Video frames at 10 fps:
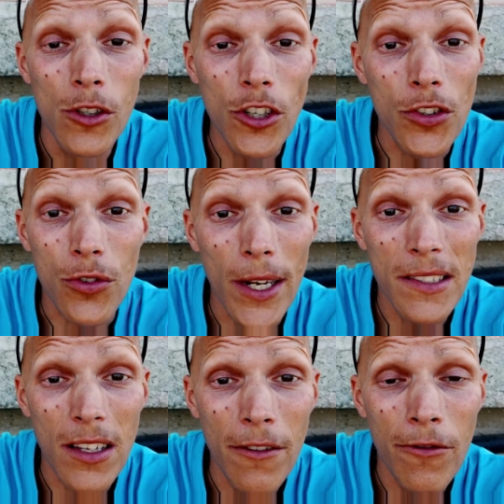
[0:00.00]
which is
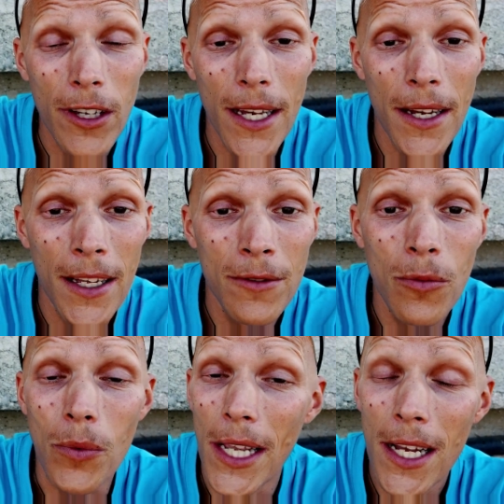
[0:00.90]
great stuff,
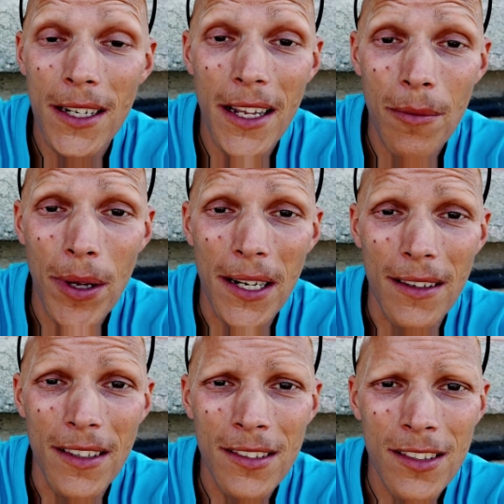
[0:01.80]
and we are getting
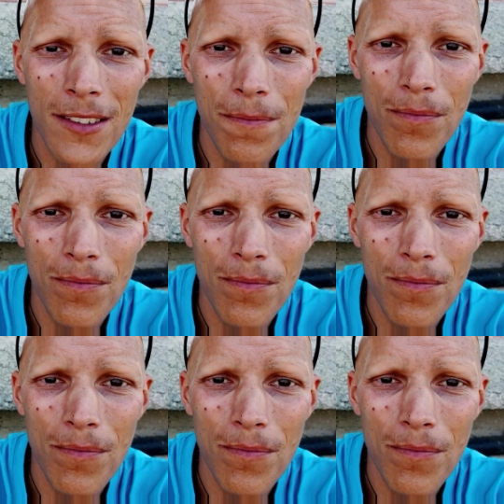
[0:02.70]
better at this.